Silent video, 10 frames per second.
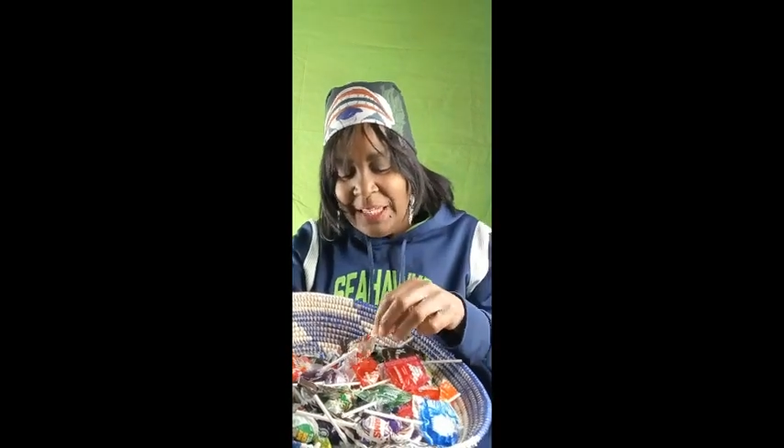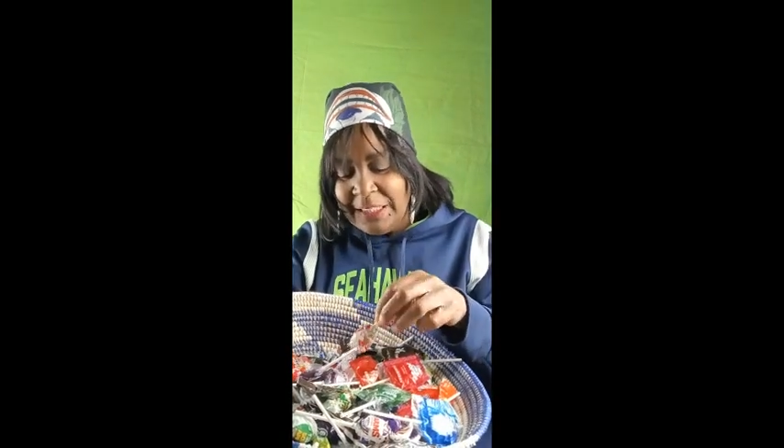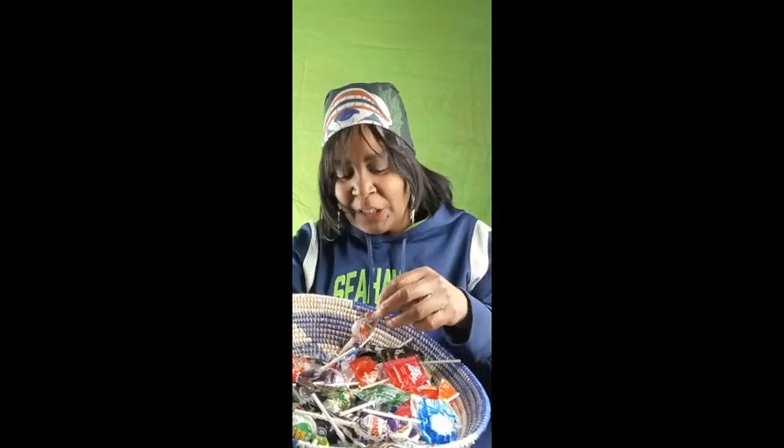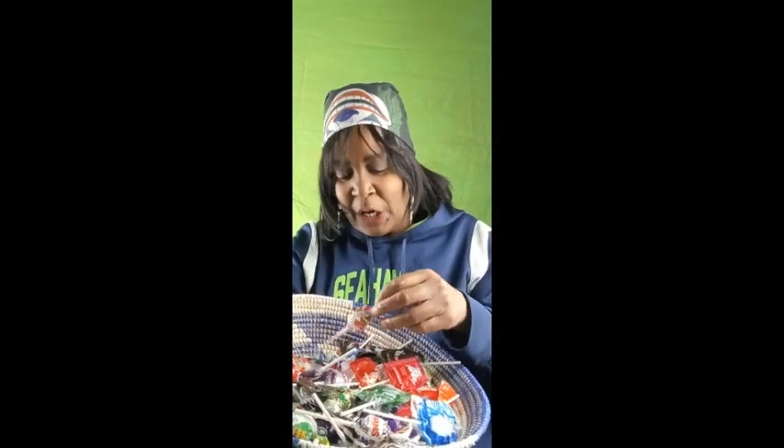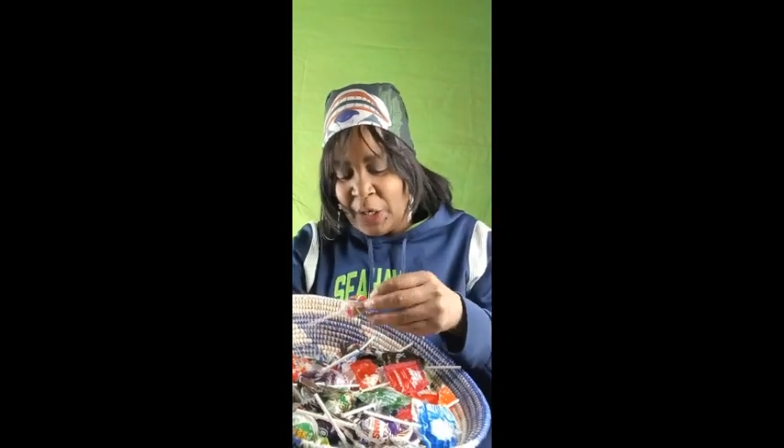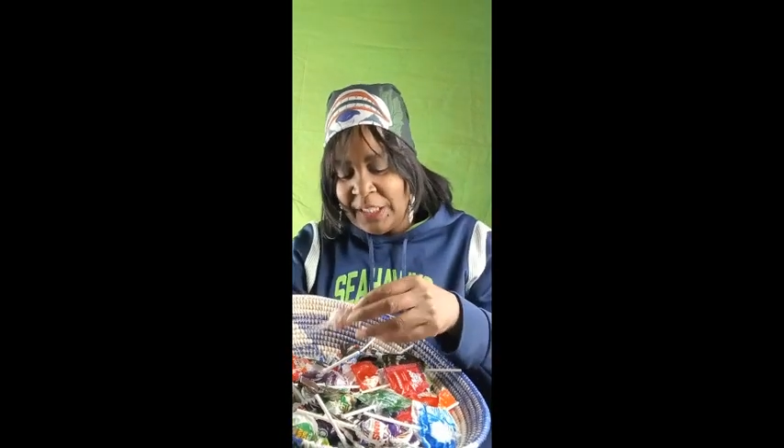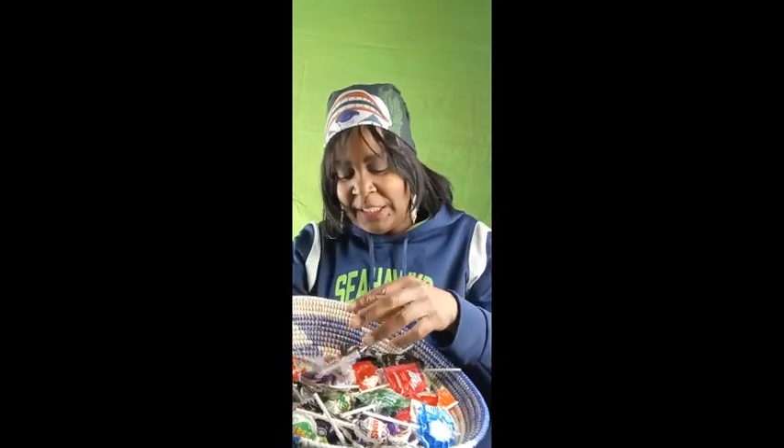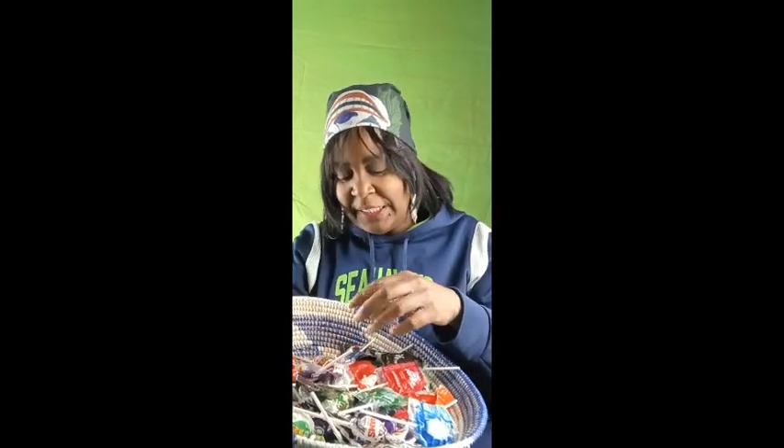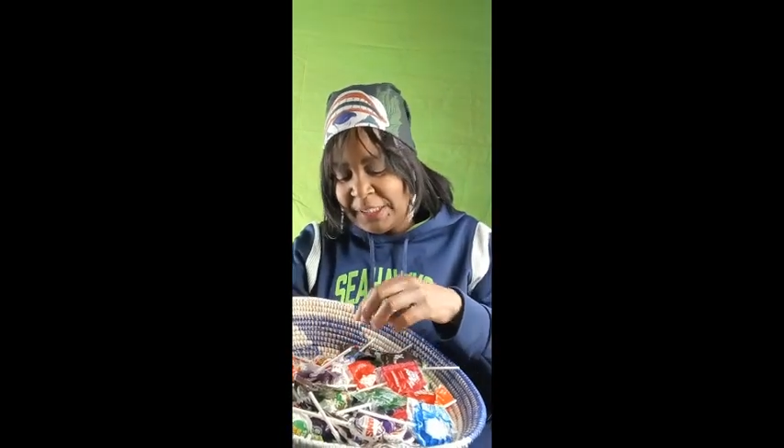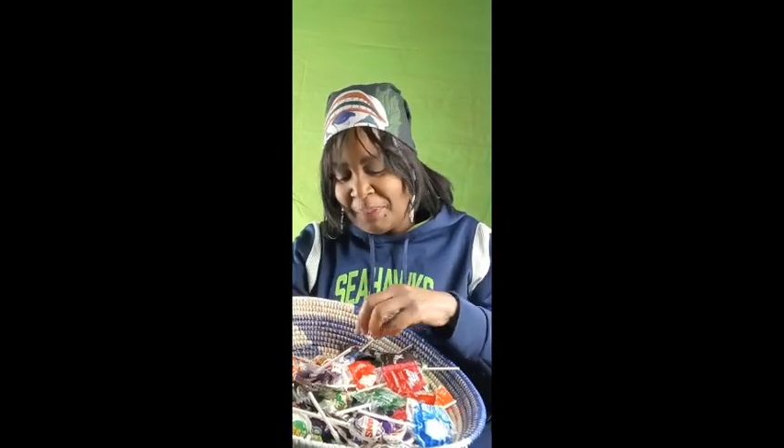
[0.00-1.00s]
So it,
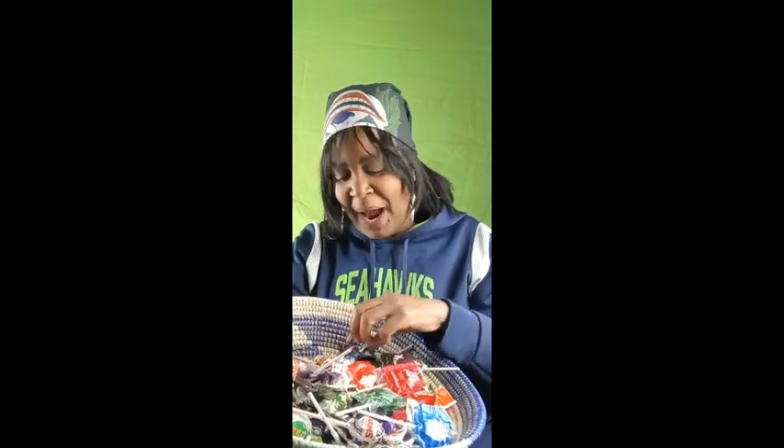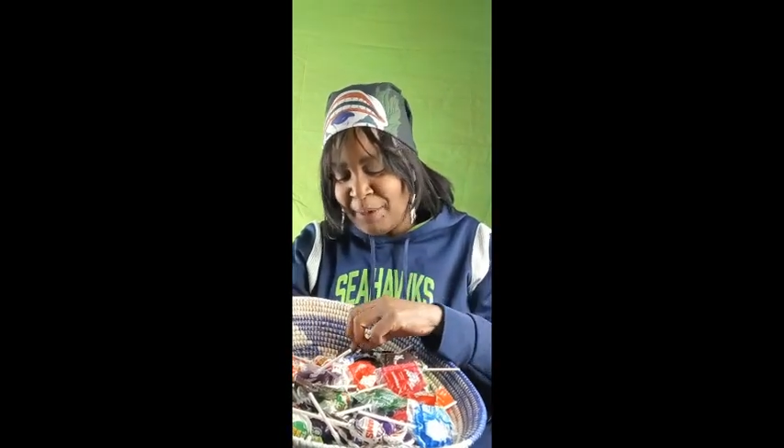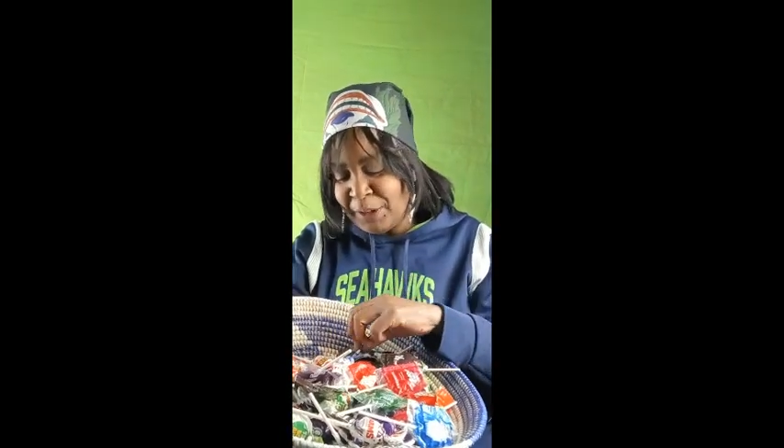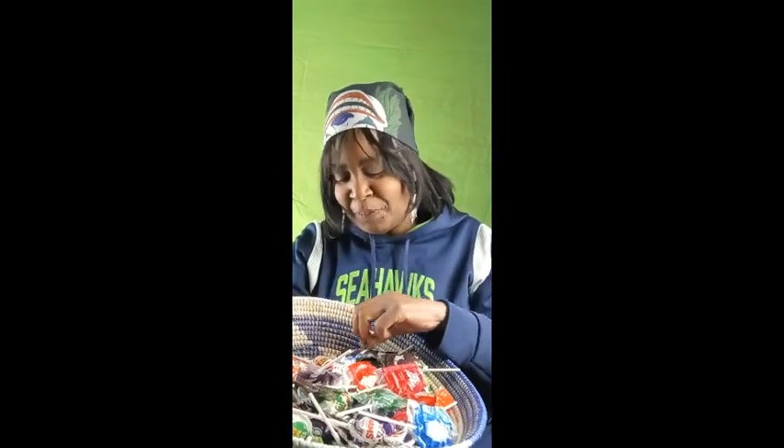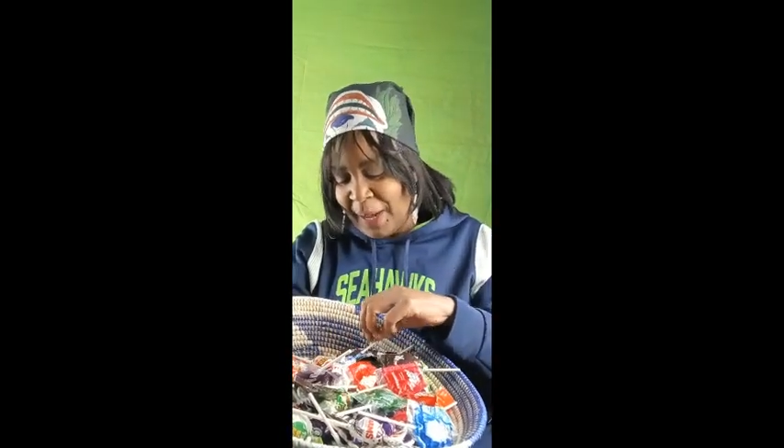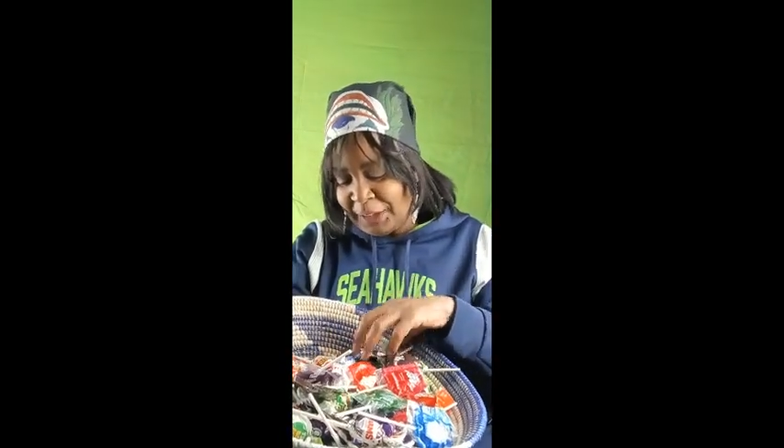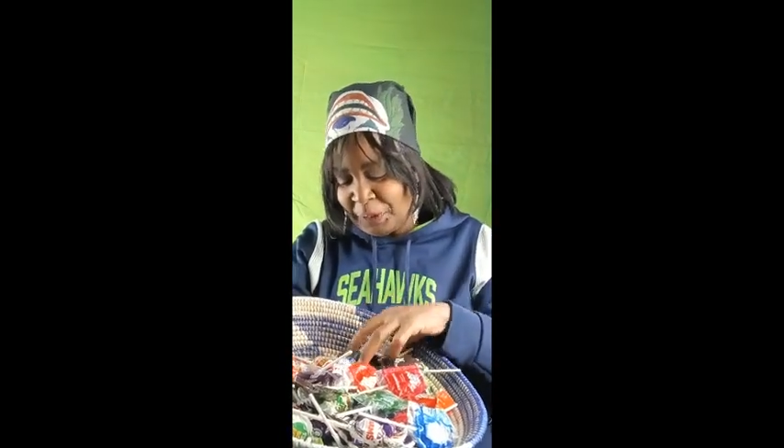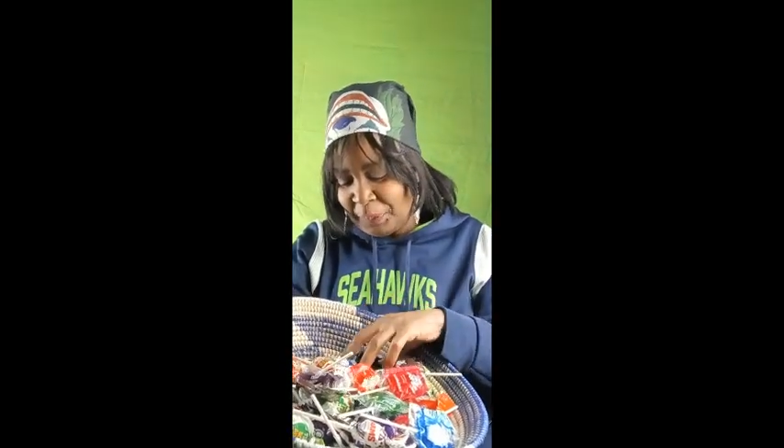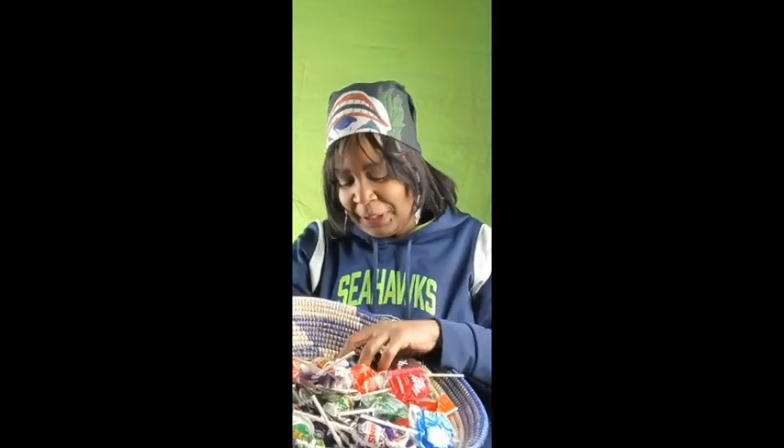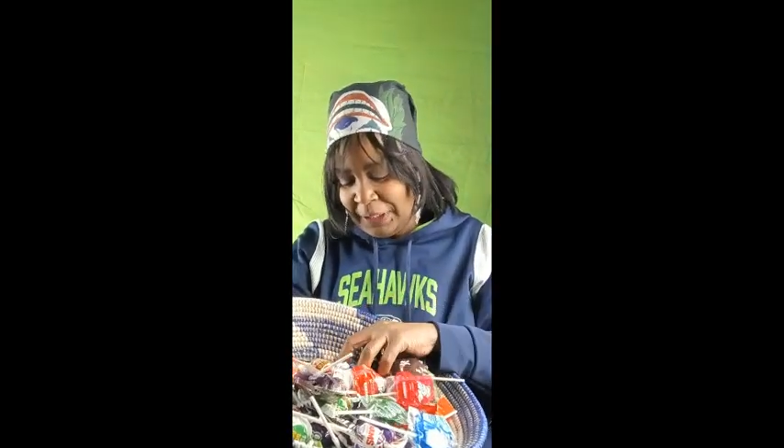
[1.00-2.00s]
it's my
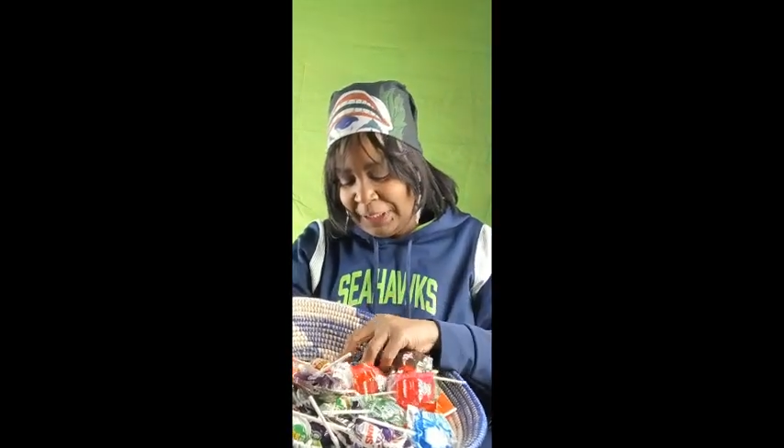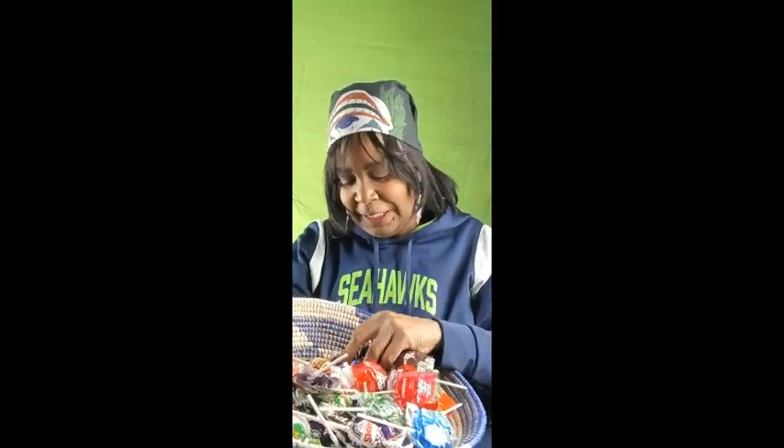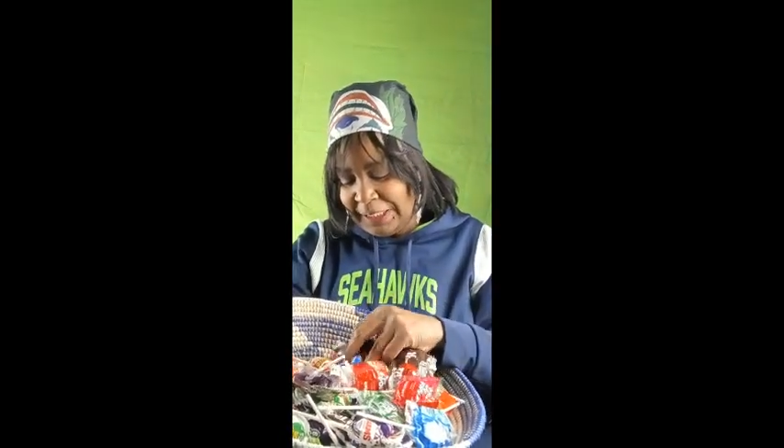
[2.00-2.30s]
responsibility